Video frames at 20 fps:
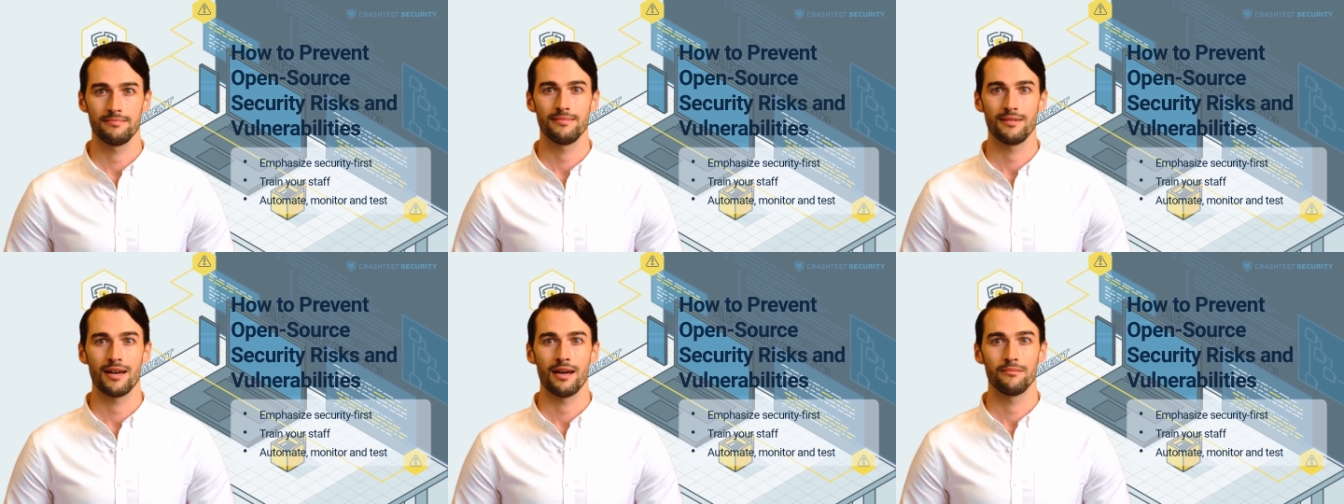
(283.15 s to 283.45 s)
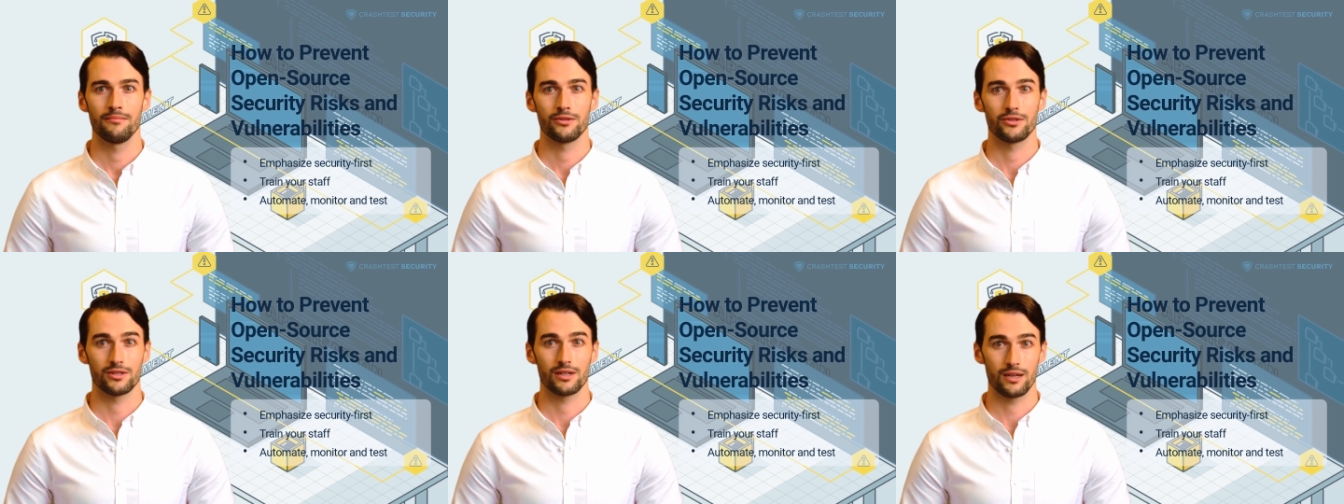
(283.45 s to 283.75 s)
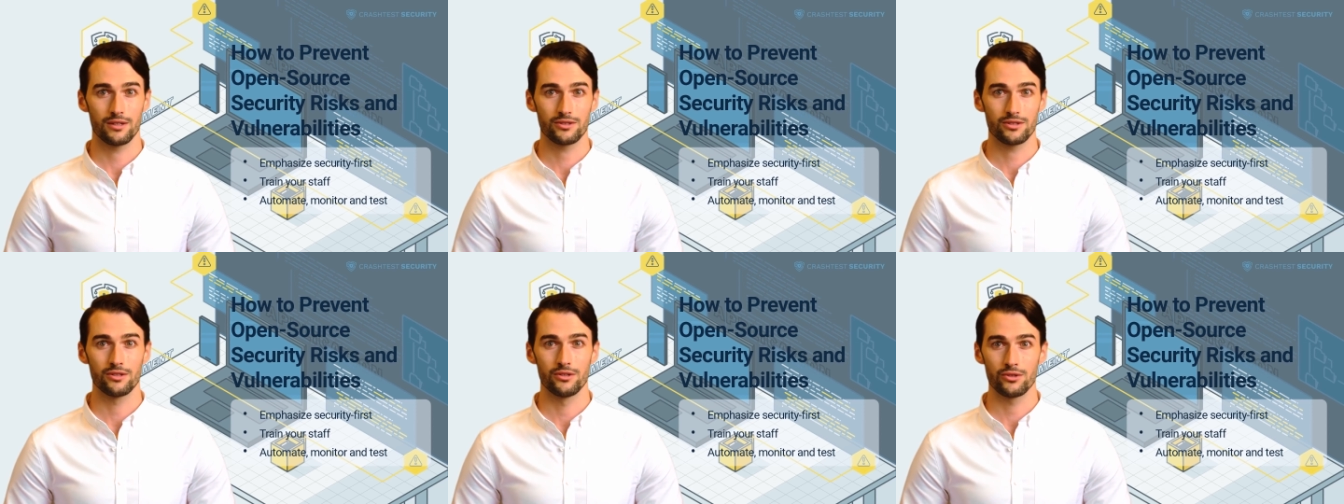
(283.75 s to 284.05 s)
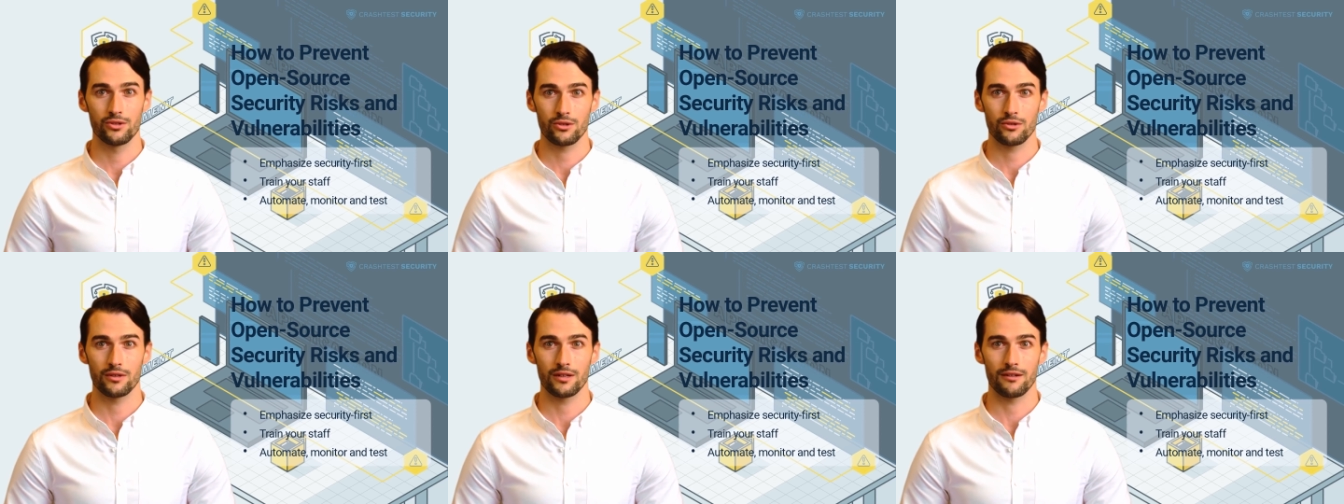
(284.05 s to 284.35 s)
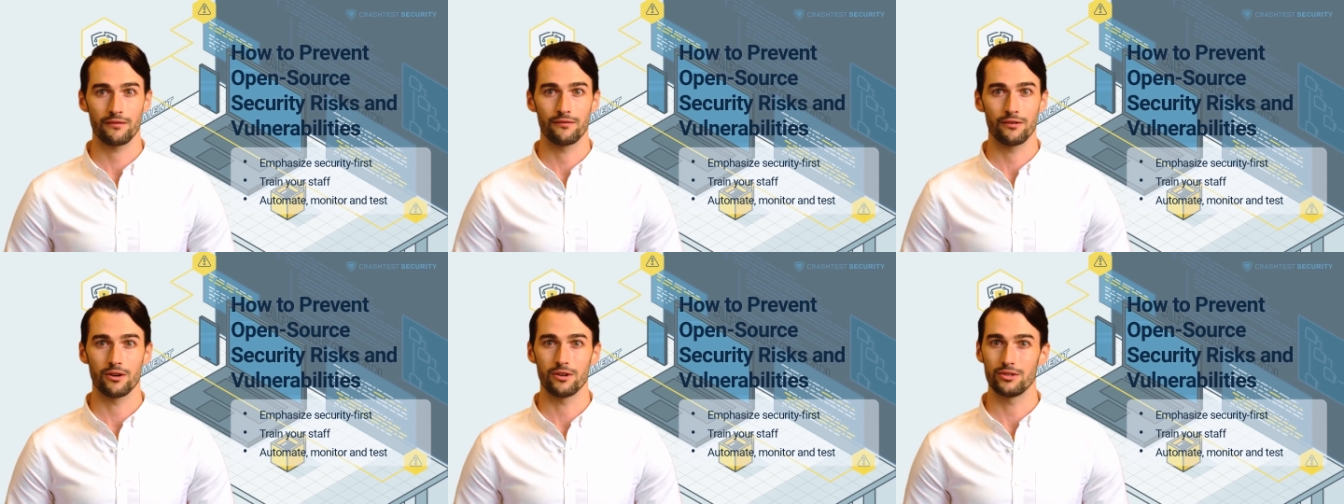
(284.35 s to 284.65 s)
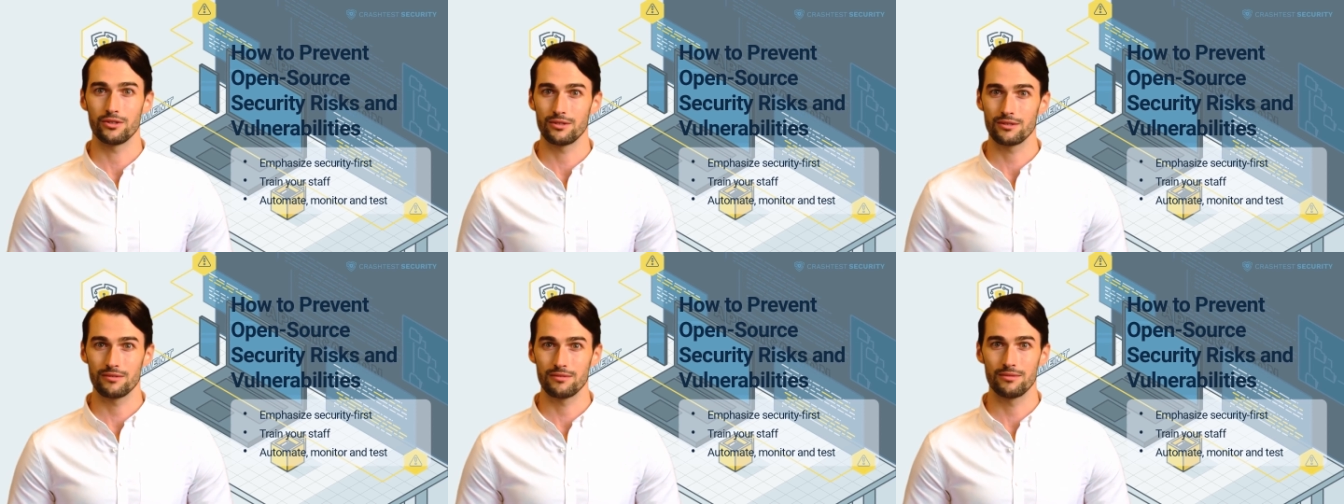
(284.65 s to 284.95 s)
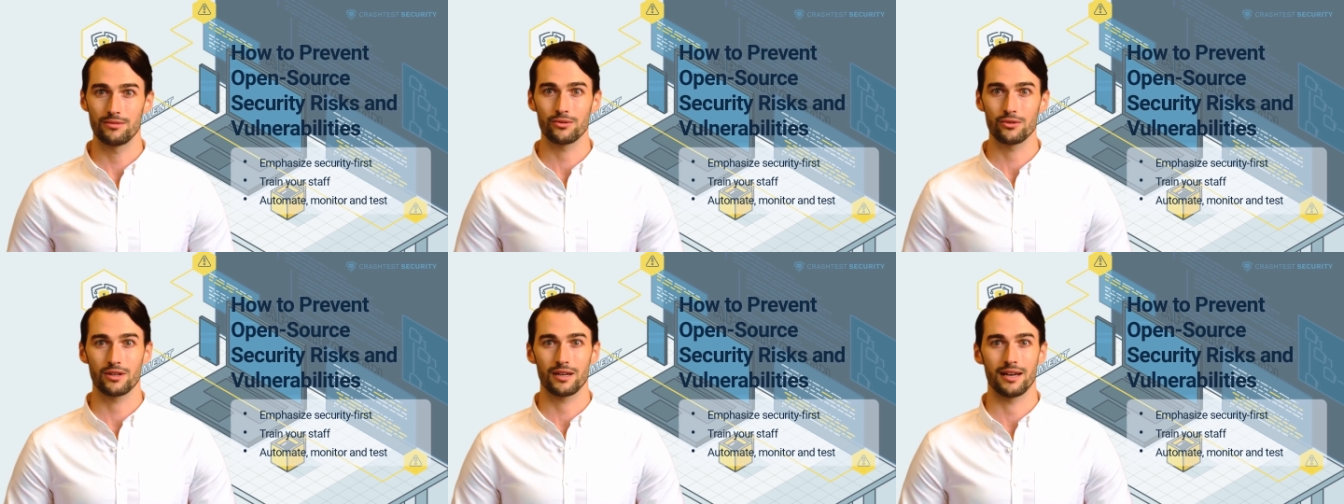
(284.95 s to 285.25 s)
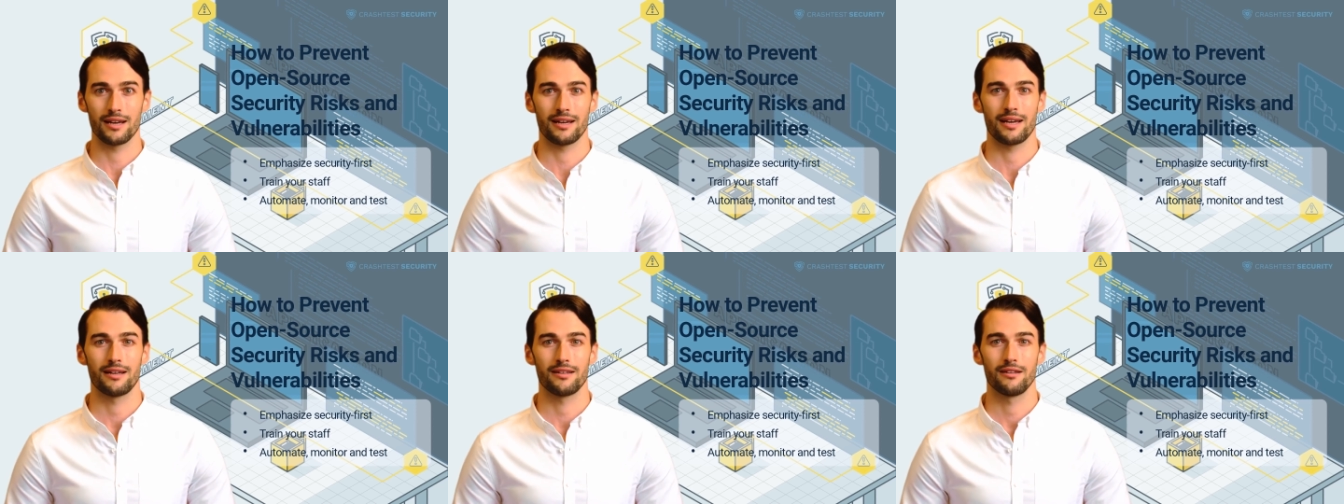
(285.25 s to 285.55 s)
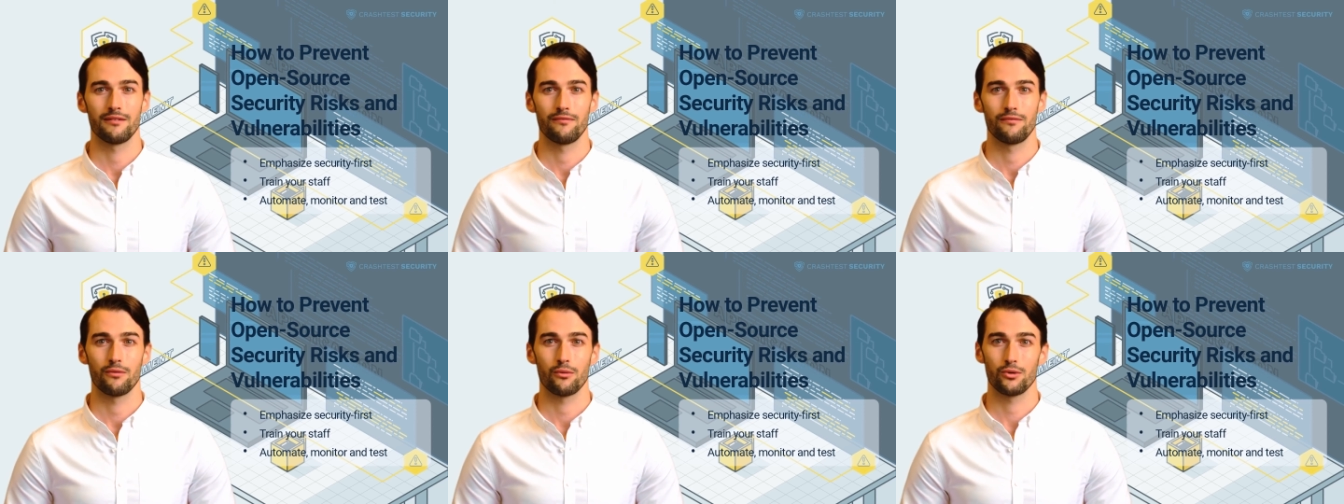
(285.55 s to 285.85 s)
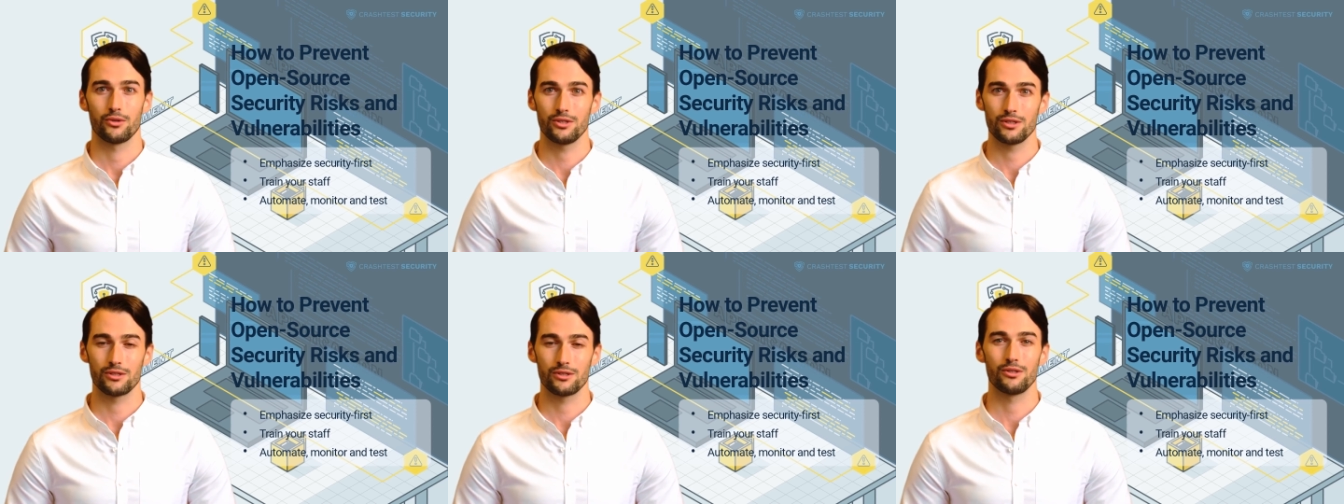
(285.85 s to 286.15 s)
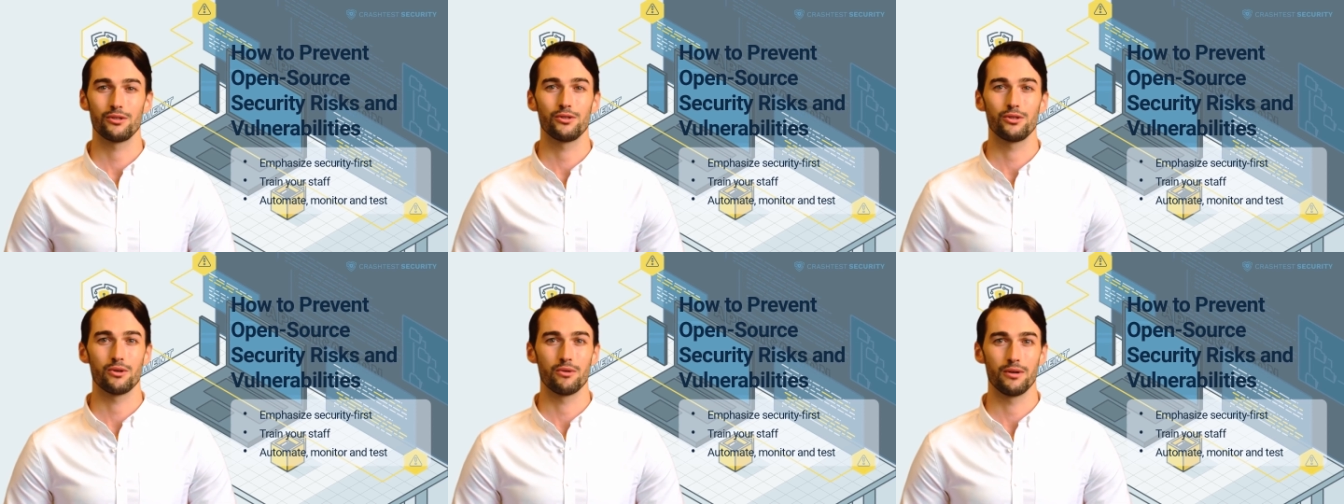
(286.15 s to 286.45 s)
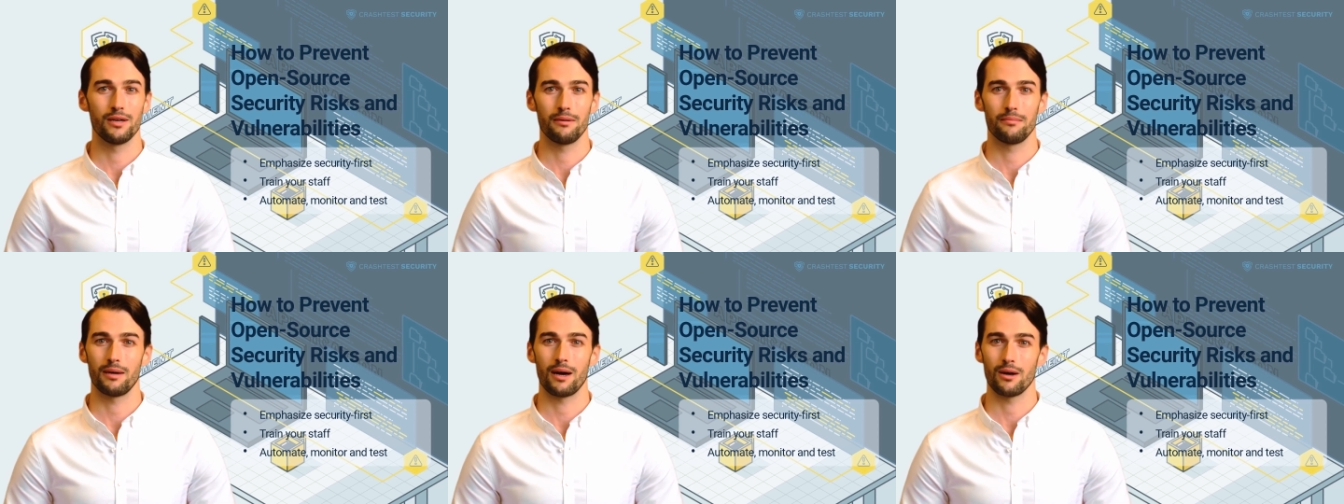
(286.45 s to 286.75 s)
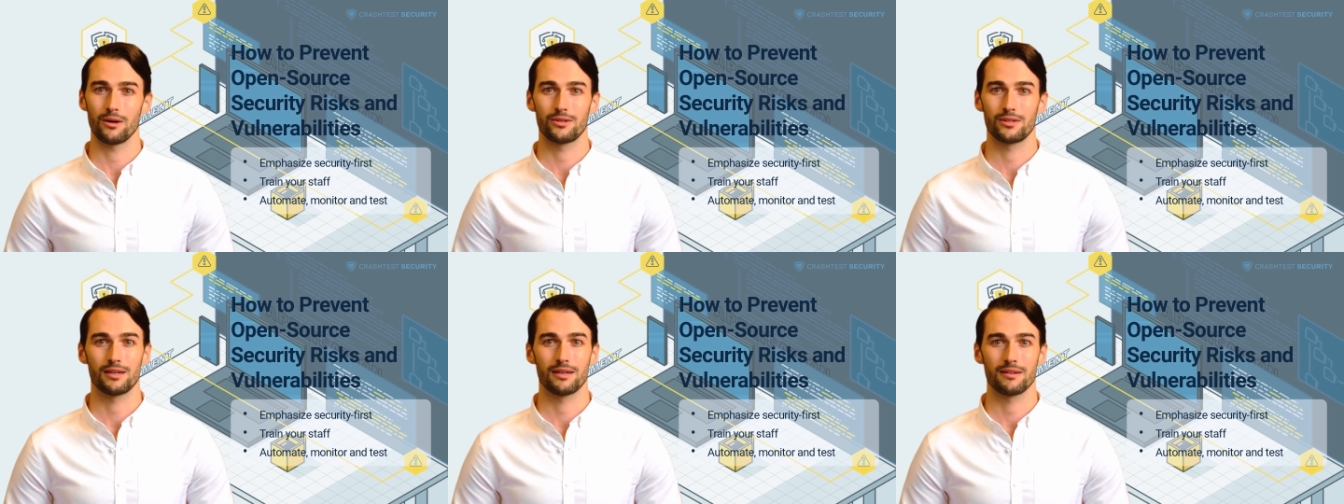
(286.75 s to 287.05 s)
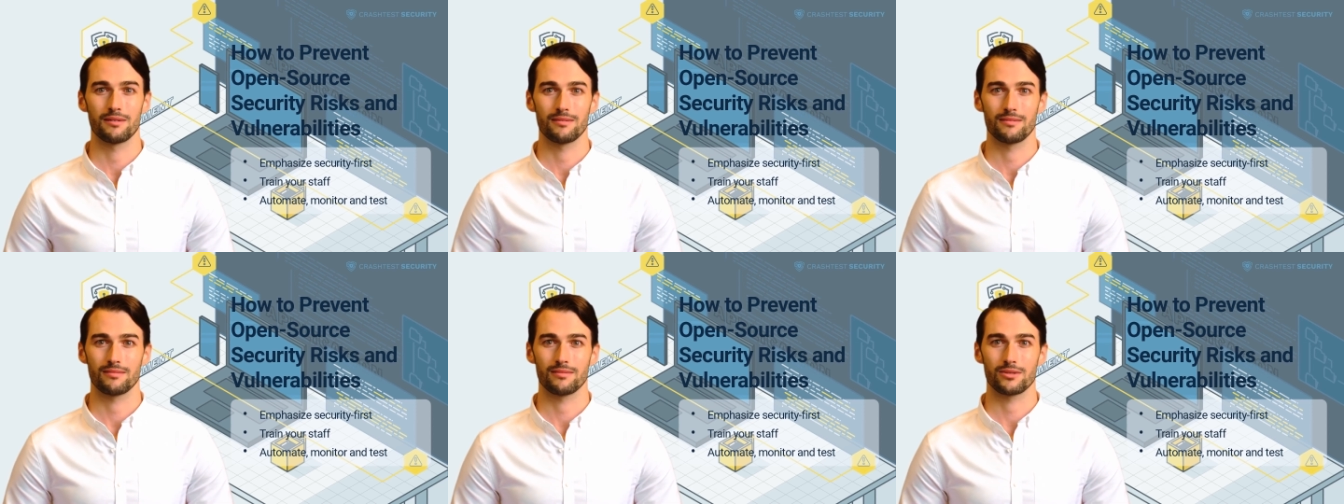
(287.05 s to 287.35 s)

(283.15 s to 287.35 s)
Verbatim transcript: Emphasize security first. Create and enforce a security policy,